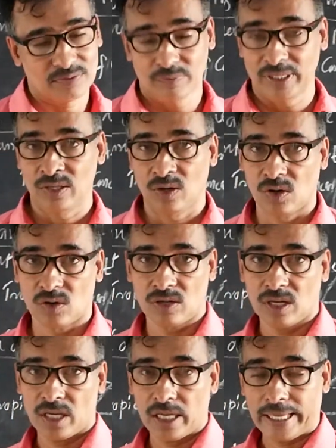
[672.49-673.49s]
We
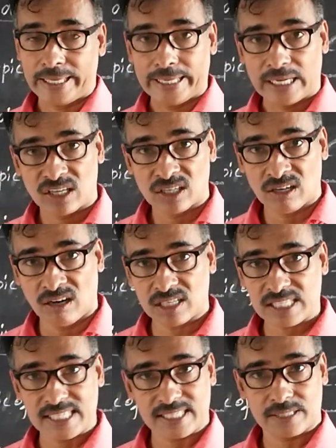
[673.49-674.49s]
know
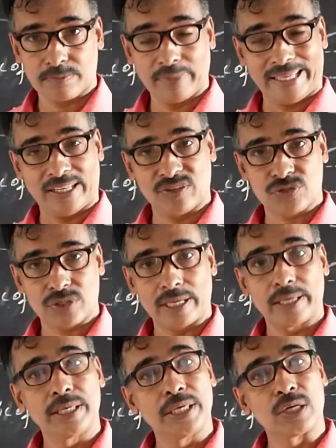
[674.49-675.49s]
equinoxes means
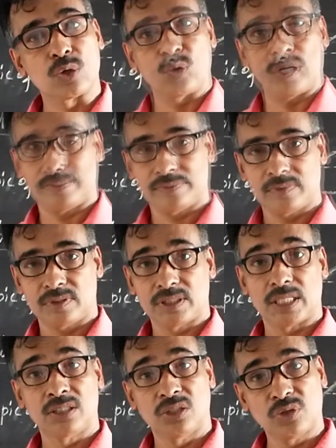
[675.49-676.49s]
equal.
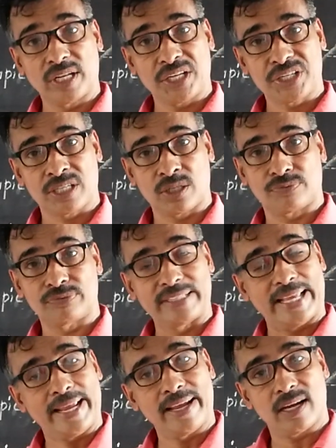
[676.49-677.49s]
The duration of
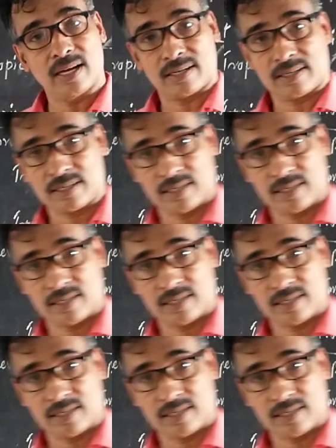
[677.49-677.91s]
day and